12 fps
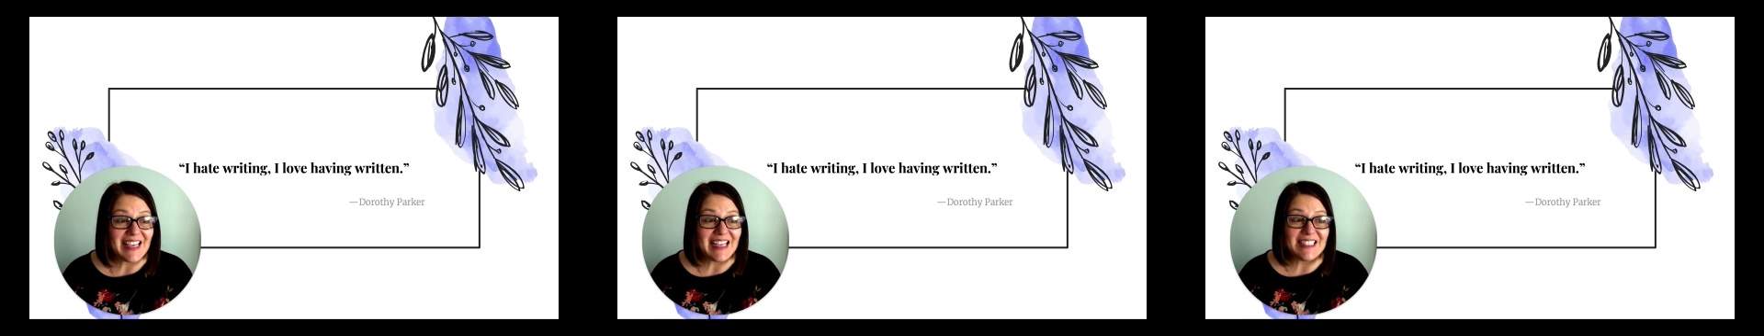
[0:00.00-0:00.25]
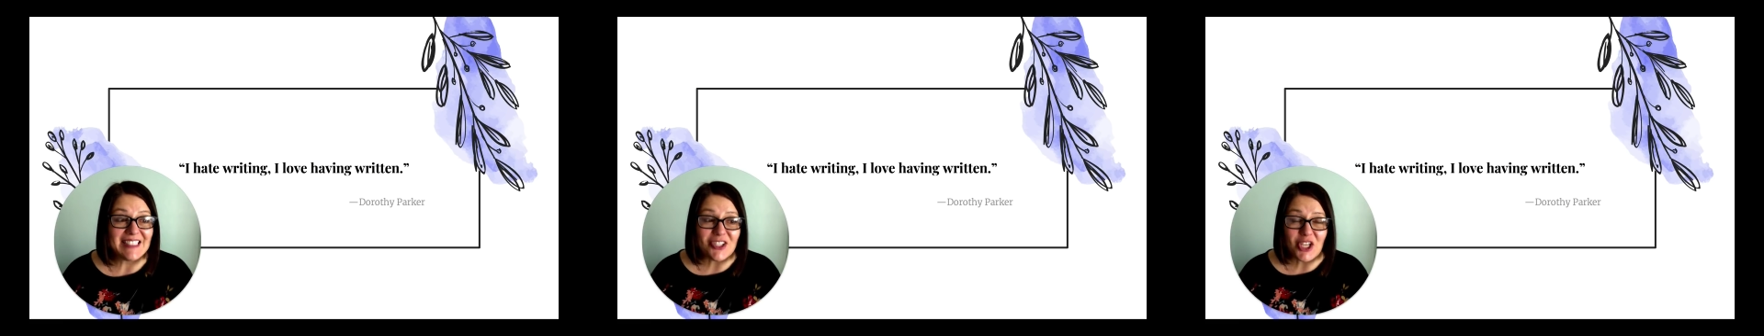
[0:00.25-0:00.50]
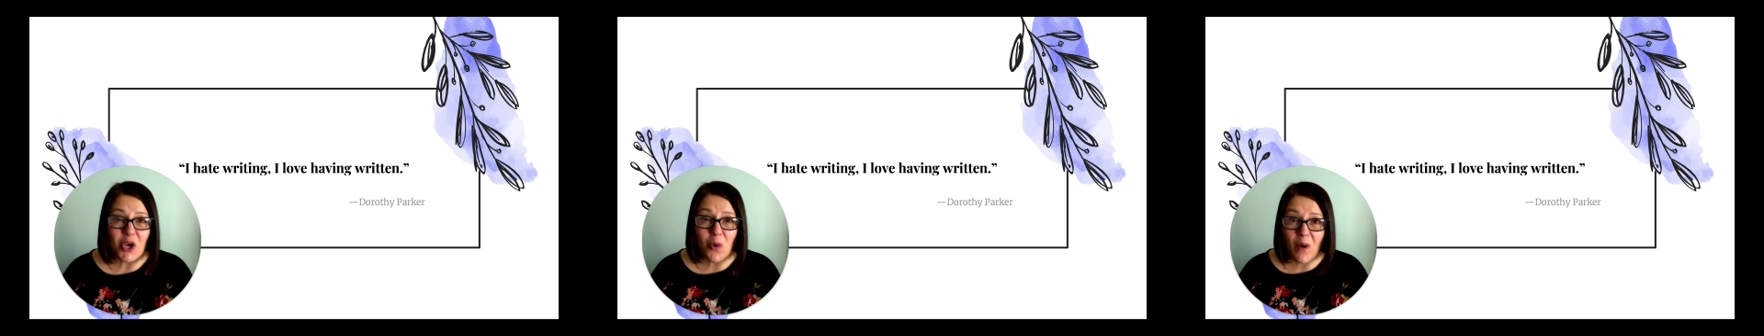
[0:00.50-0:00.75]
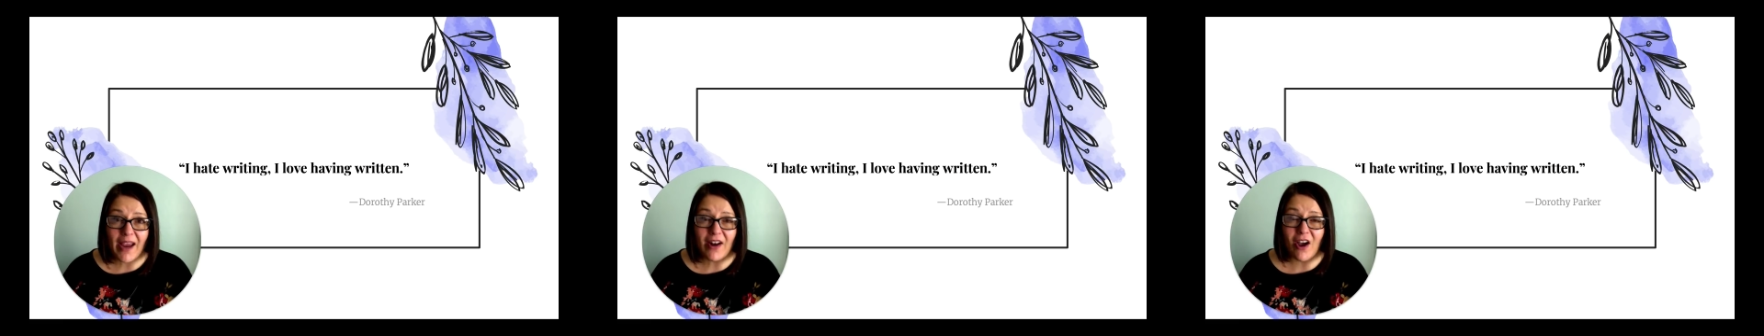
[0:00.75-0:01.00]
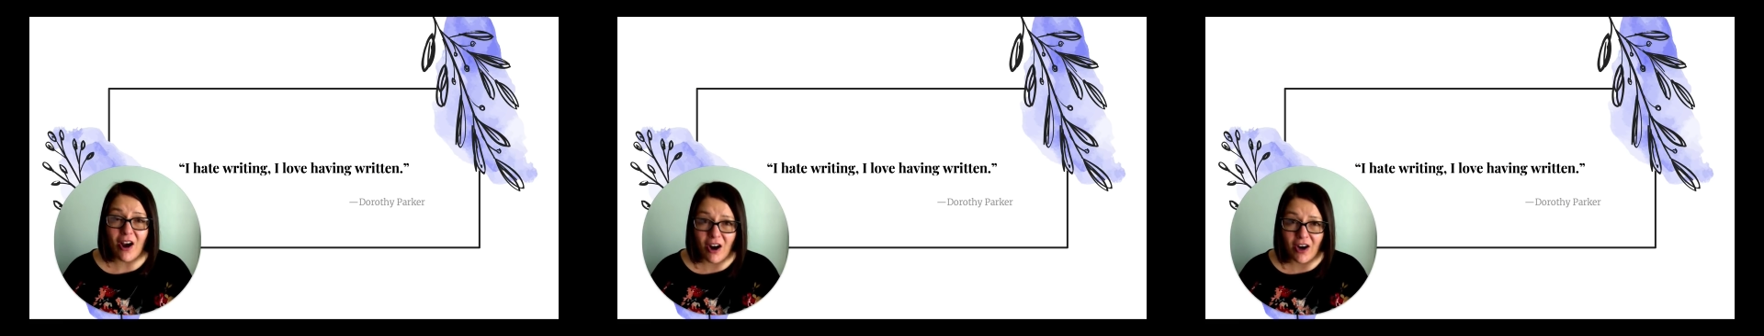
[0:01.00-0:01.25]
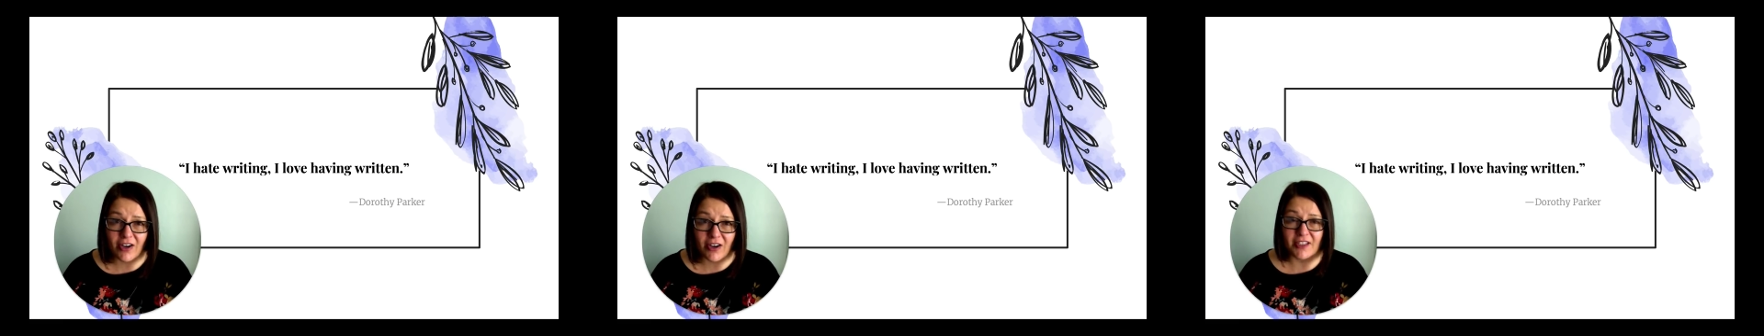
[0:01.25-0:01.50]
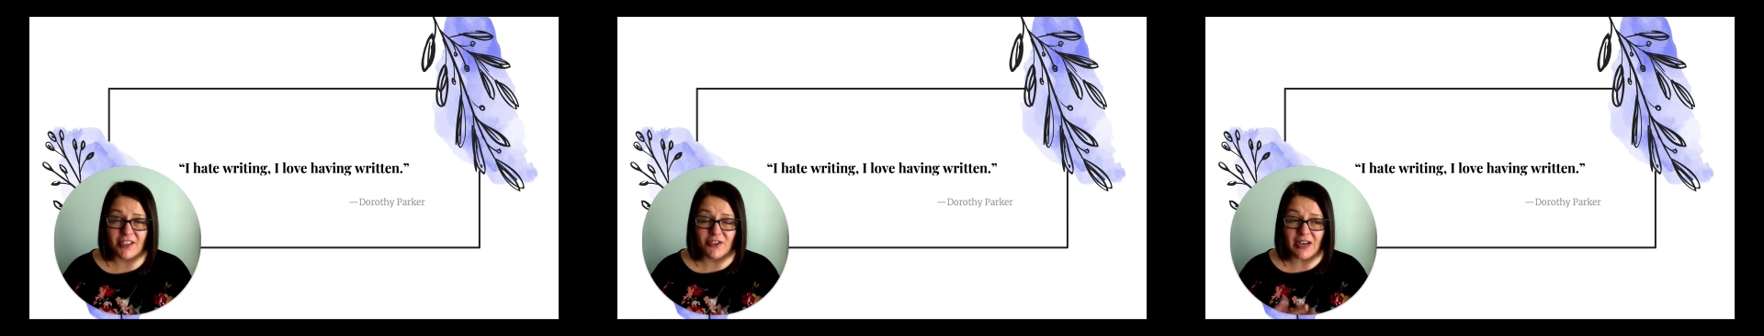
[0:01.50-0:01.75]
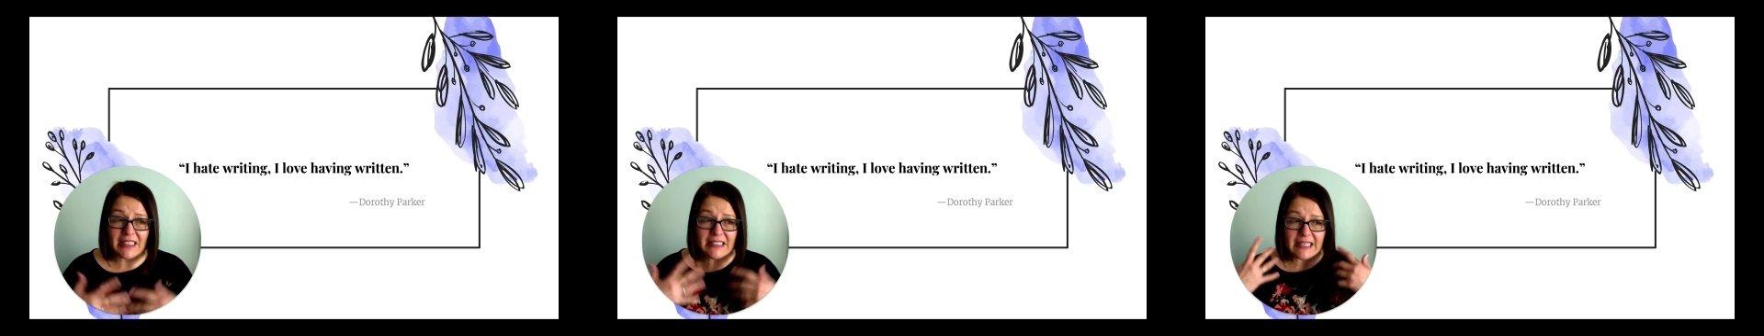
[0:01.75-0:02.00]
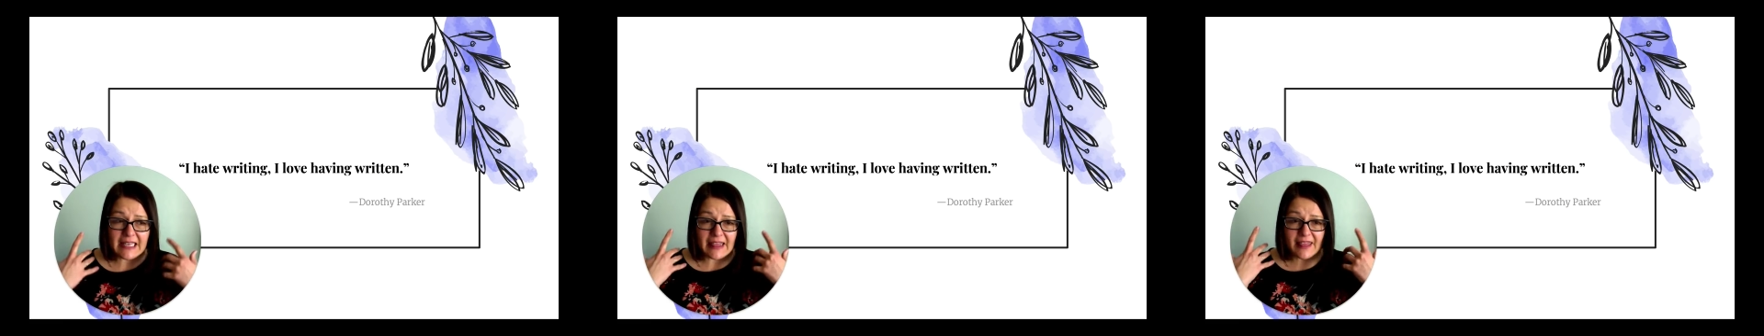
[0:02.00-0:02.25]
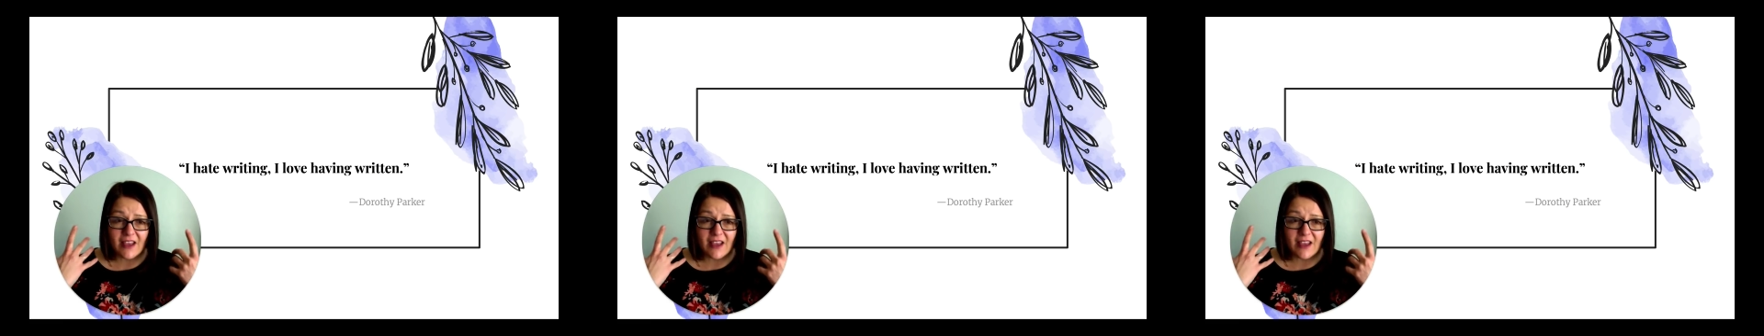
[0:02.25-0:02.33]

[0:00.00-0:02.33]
It's actually quite hard to translate